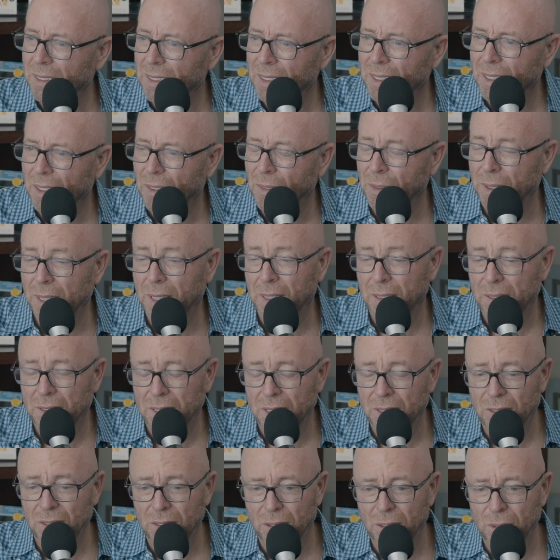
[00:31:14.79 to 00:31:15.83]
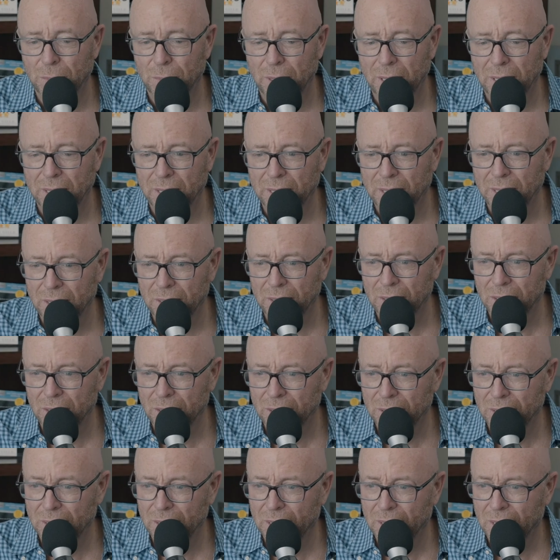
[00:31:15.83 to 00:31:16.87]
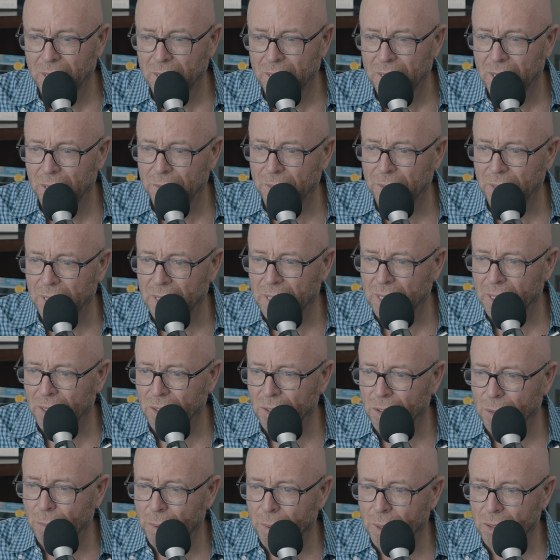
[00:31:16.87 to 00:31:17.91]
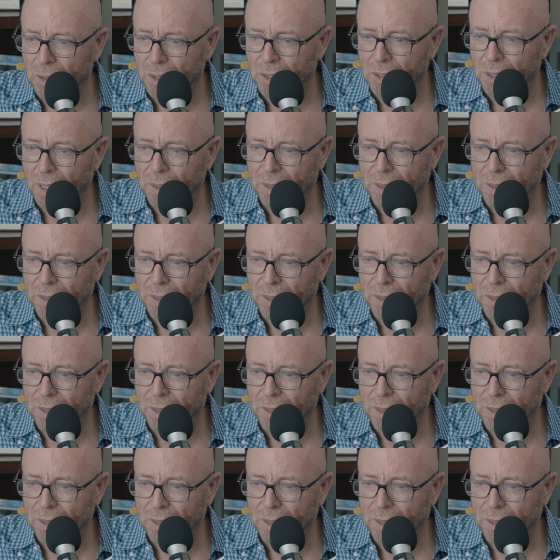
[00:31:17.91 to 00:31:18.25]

Oh yeah, chasing too many things definitely kills a business.